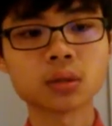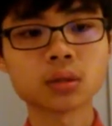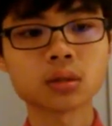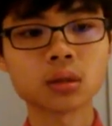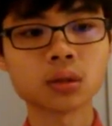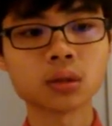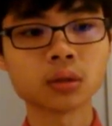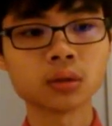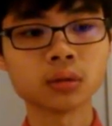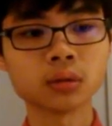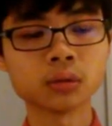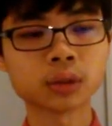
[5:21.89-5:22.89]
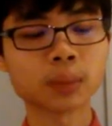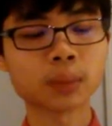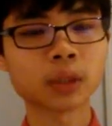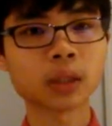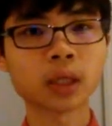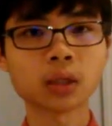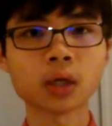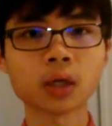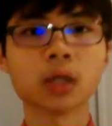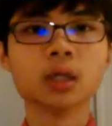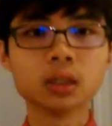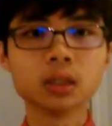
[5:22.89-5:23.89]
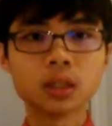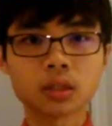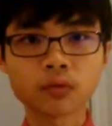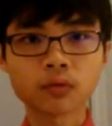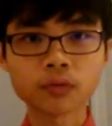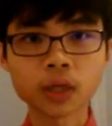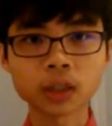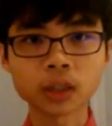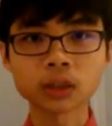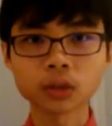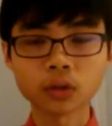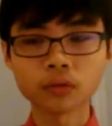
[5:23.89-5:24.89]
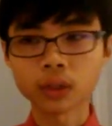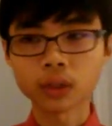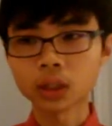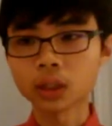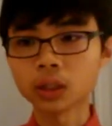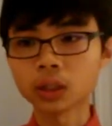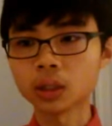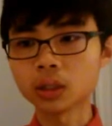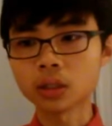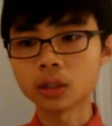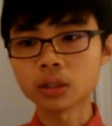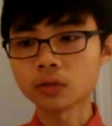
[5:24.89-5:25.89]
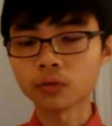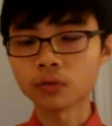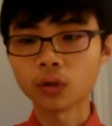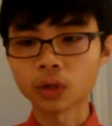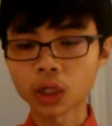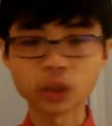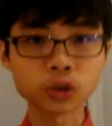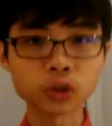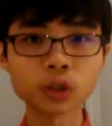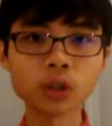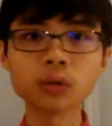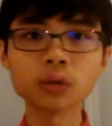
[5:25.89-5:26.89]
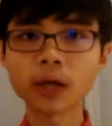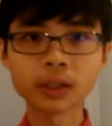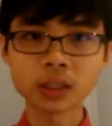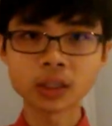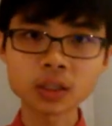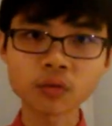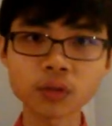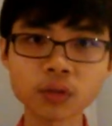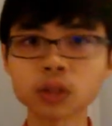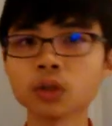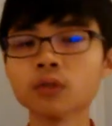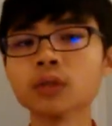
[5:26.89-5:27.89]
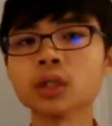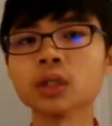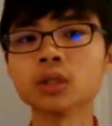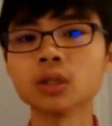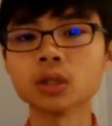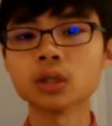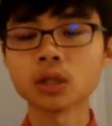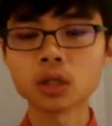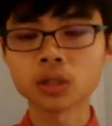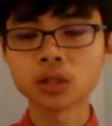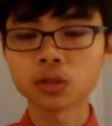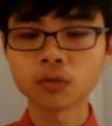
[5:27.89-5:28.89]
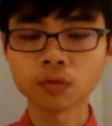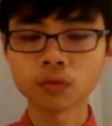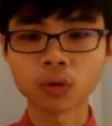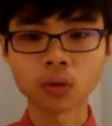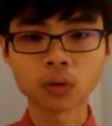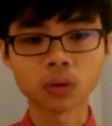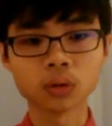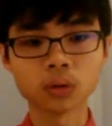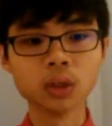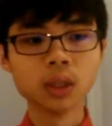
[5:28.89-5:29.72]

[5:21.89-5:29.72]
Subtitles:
So something like, okay, this flash over here is for intro, and this flash over here is for